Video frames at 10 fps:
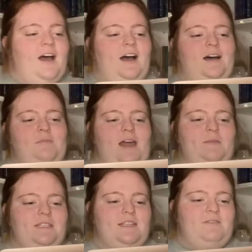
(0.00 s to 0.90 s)

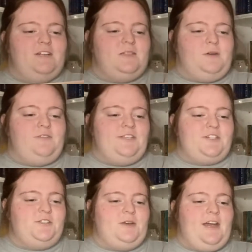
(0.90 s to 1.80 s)
Enemies to Lovers, a book featuring
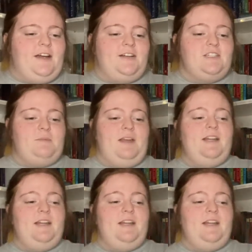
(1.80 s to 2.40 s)
two characters that begin as